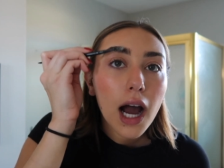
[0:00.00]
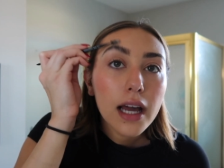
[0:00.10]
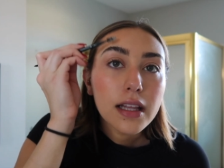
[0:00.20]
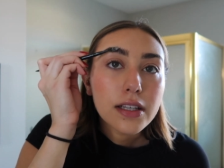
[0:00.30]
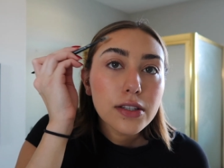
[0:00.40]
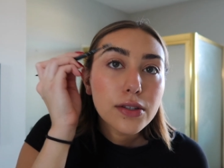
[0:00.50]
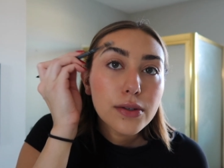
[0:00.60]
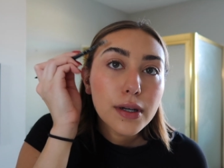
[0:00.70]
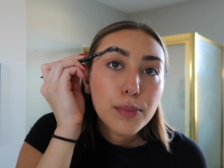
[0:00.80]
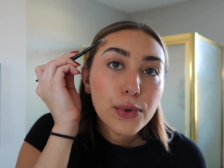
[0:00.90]
I like
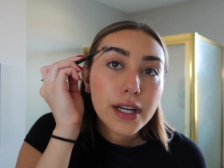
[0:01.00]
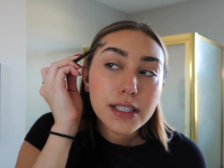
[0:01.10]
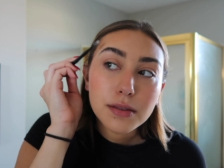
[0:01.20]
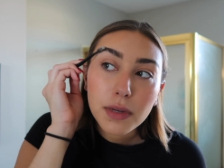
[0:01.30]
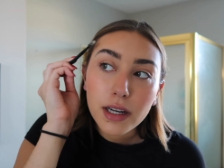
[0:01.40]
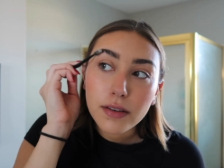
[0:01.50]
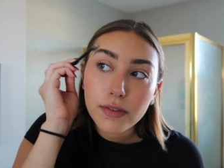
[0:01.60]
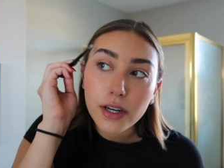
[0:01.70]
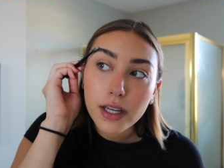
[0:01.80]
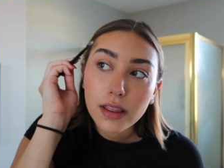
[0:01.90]
to embrace my
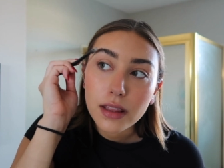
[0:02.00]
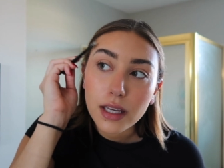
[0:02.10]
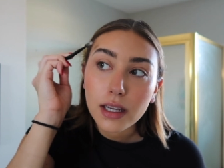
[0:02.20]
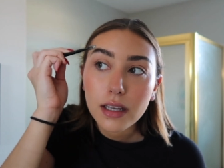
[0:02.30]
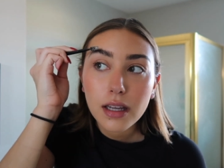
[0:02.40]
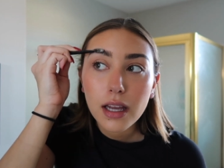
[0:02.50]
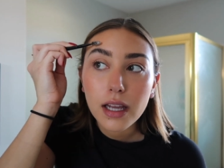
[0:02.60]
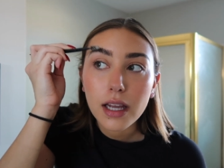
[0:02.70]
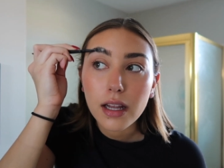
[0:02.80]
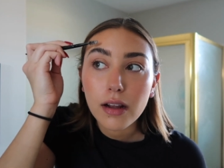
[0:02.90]
very thick
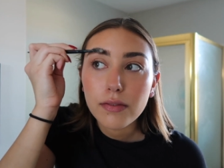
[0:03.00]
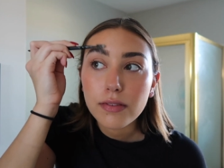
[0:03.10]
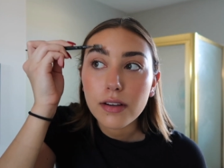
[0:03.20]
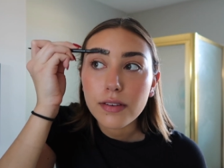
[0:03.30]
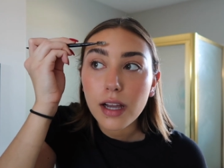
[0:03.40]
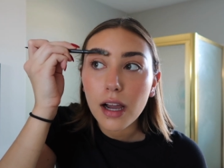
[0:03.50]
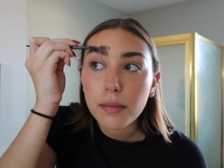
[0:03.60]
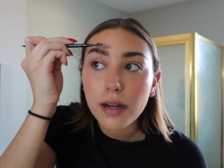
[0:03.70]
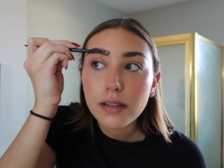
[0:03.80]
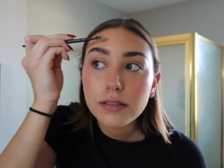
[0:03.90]
and fluffy
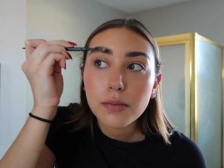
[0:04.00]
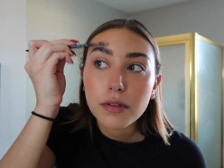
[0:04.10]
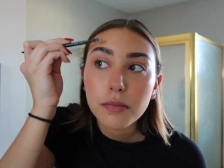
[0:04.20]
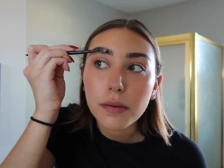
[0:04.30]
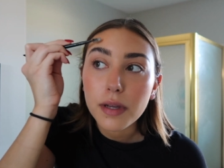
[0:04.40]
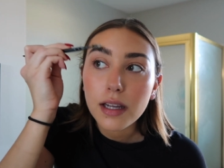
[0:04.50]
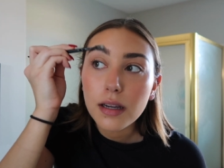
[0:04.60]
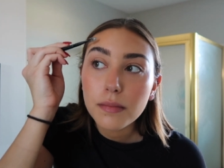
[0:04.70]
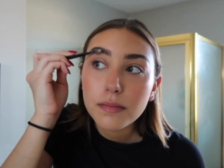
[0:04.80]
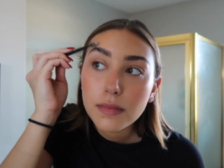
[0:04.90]
eyebrows with my
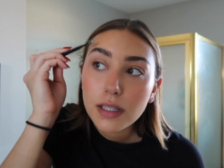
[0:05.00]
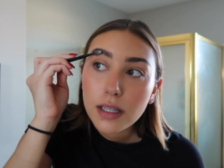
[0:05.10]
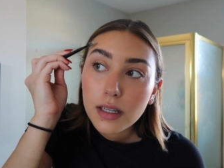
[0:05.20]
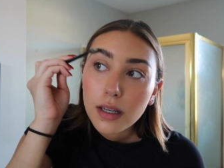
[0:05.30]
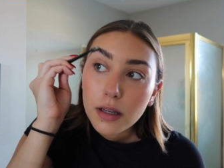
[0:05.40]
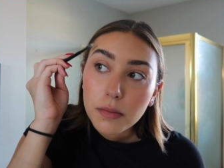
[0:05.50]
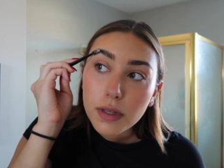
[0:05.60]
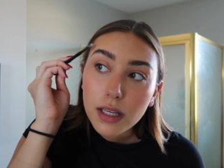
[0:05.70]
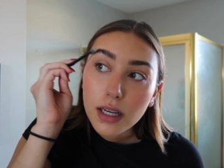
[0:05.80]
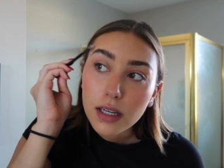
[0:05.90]
makeup
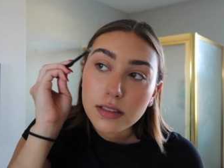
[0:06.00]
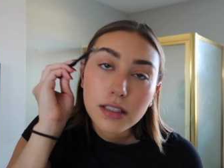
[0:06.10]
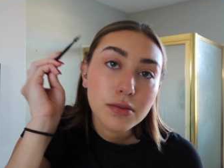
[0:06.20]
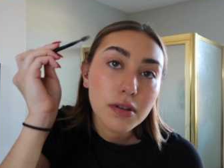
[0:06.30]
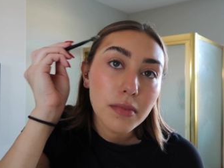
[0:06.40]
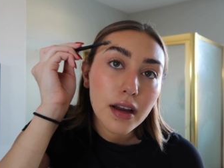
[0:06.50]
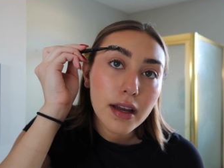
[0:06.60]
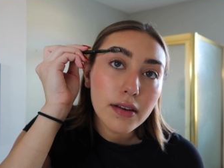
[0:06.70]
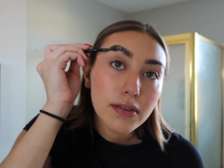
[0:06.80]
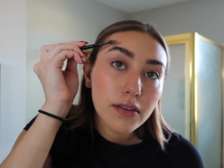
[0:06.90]
because it's one of
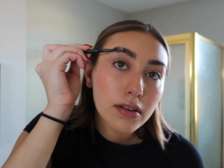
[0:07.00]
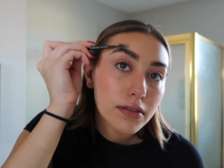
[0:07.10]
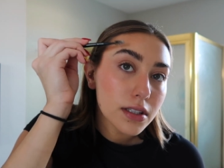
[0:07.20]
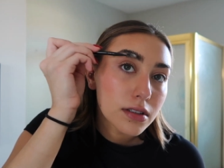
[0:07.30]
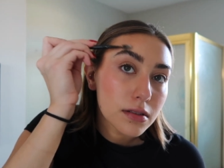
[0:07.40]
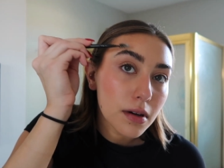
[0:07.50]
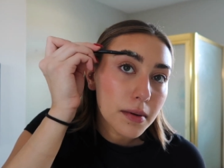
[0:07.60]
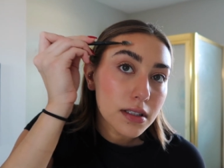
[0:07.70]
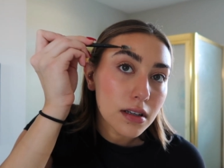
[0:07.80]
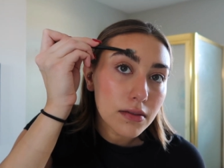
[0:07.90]
my favorite features about
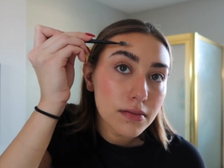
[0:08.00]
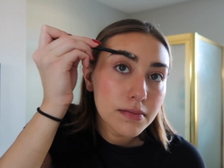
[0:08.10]
myself.